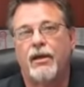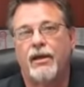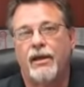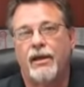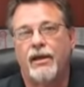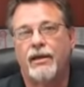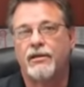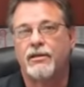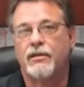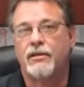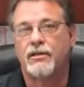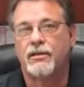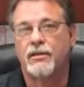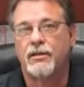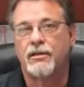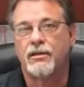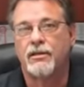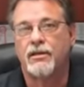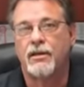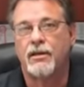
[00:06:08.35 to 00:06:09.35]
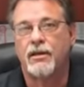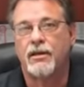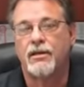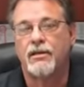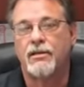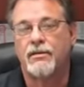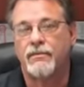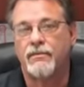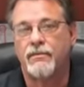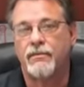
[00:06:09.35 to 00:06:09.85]
8 to
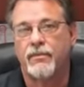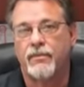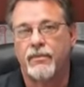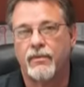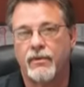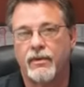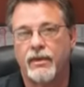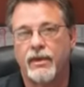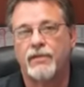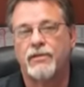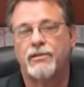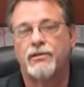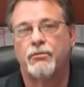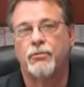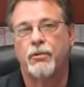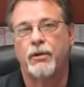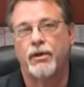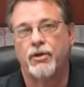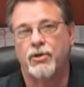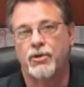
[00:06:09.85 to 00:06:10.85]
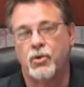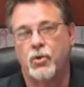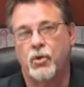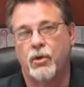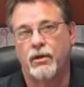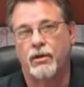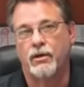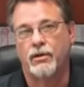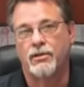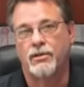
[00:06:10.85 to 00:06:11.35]
16, that's the range you
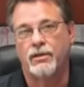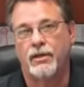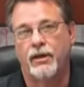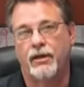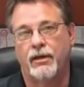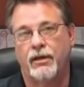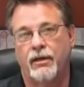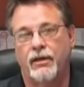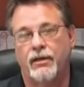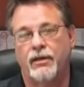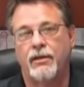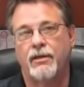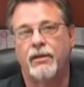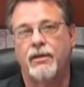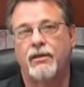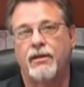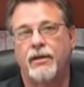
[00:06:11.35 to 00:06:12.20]
want to design in.